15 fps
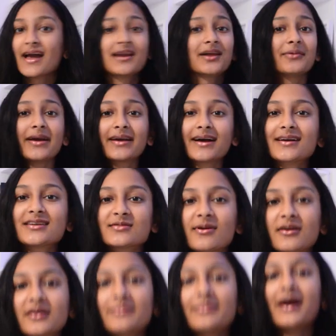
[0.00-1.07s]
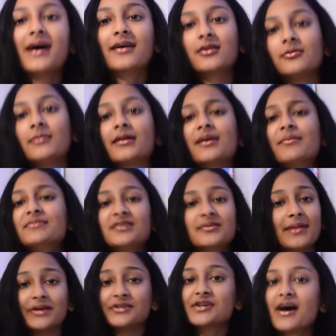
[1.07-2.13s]
Anyway guys, welcome back or welcome to
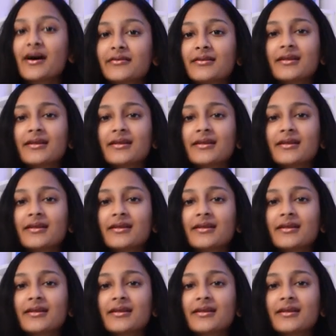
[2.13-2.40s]
my channel.